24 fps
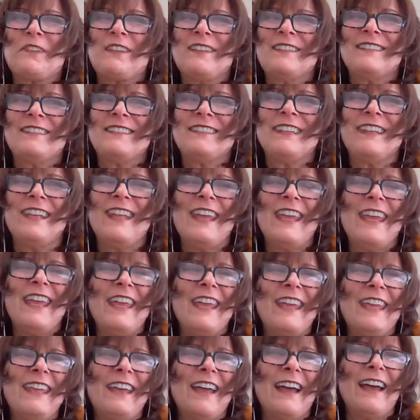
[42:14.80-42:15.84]

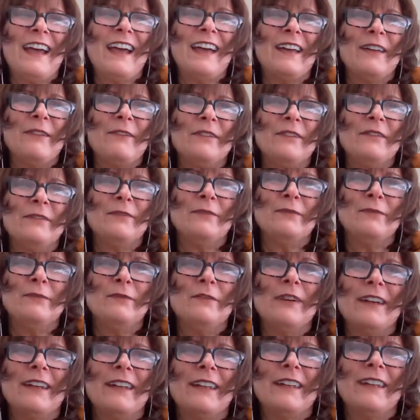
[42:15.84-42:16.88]
Today, I
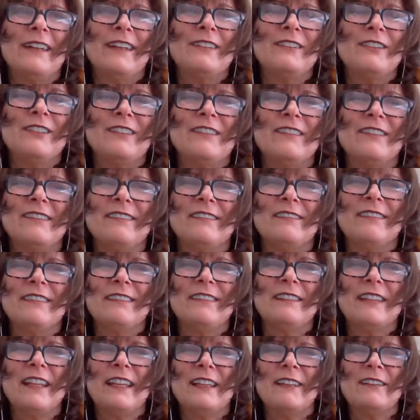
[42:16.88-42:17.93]
wanted to just
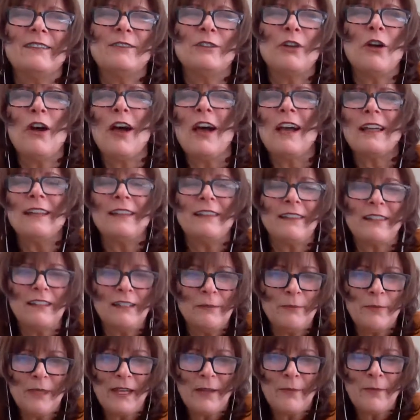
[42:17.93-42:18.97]
talk a little
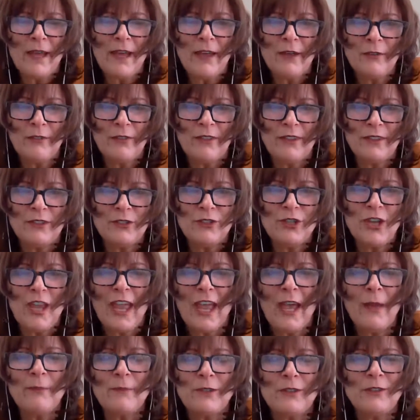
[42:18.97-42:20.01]
bit about the
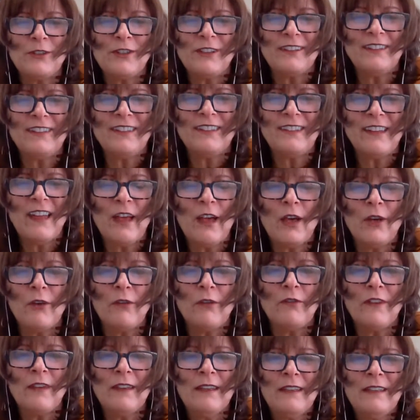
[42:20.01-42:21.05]
chapter
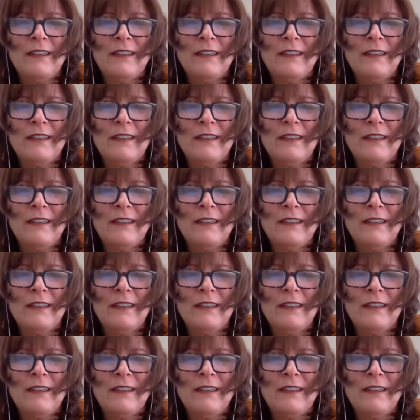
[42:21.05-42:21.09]
itself